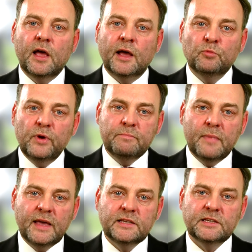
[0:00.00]
and we
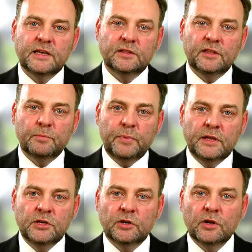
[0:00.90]
may seek the
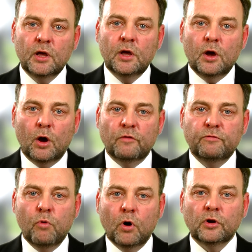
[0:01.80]
opinion
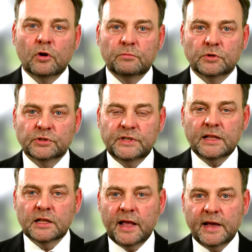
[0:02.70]
of one or more
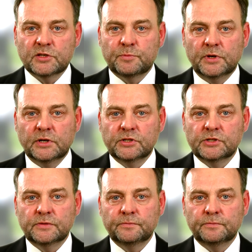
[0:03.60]
dental experts.